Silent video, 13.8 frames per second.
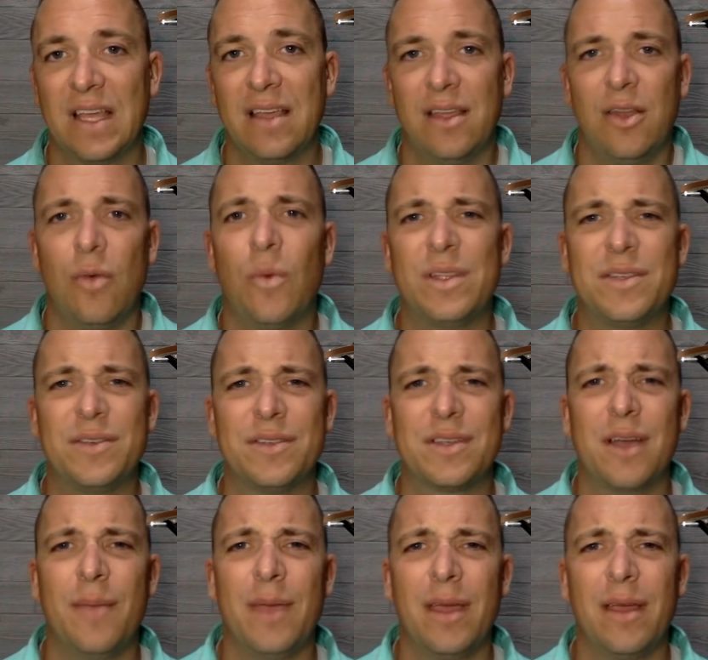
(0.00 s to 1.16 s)
you know, winter is
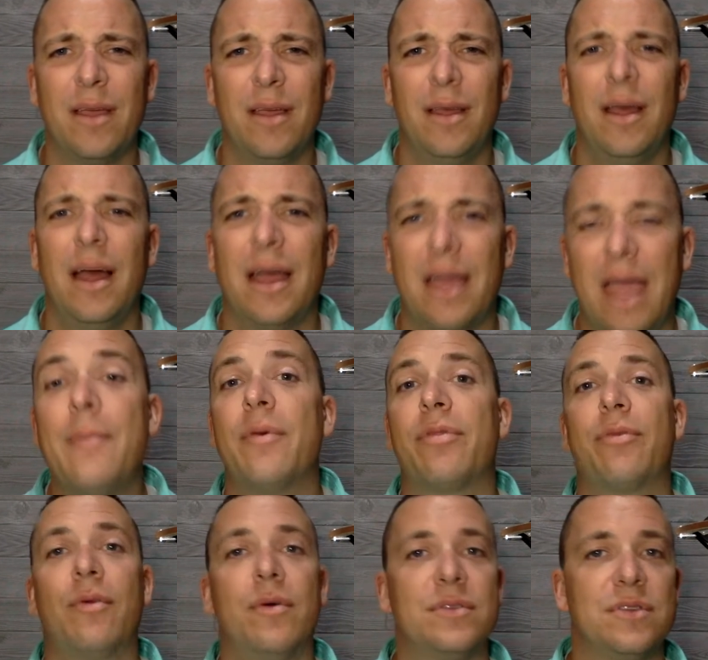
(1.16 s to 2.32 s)
coming. Game of
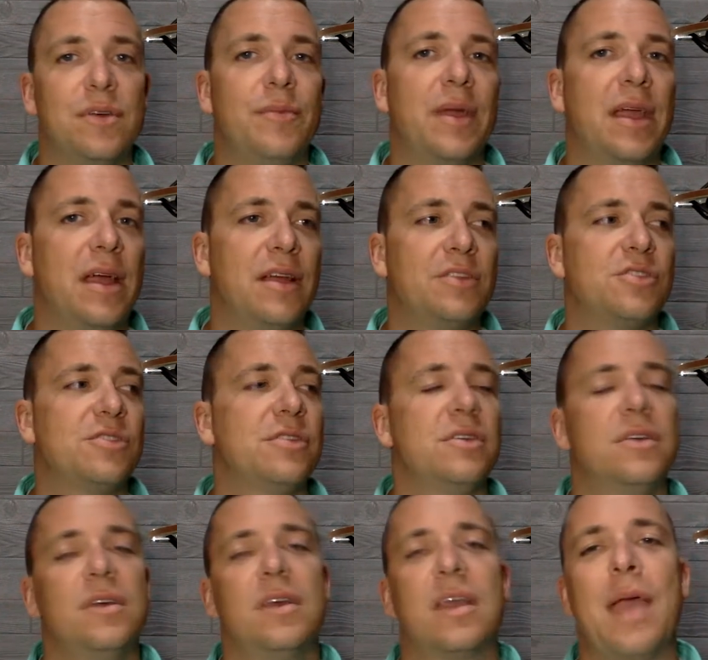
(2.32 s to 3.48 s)
Thrones. Oh my gosh.
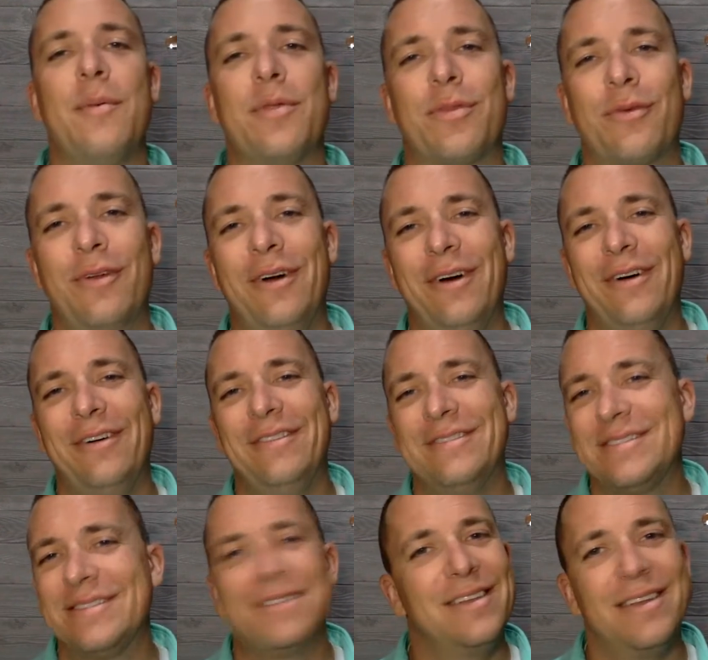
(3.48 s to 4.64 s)
Game of
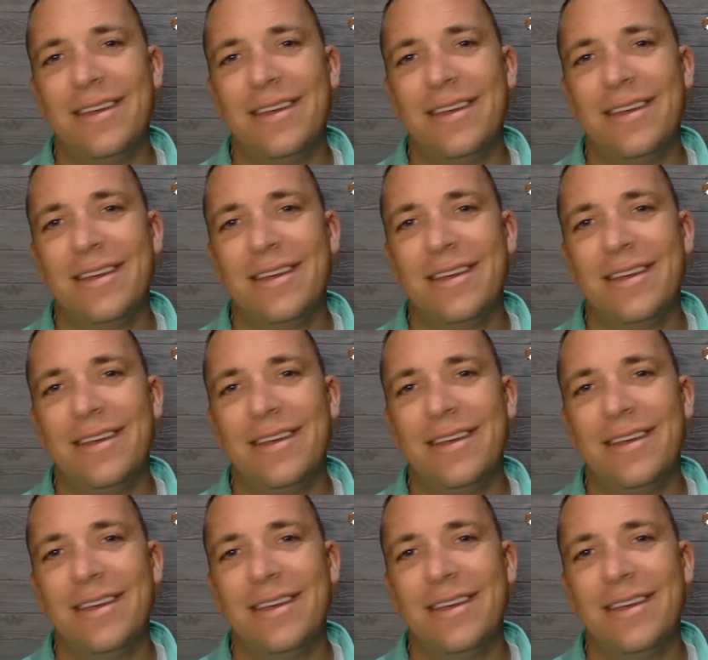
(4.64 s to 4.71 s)
Thrones.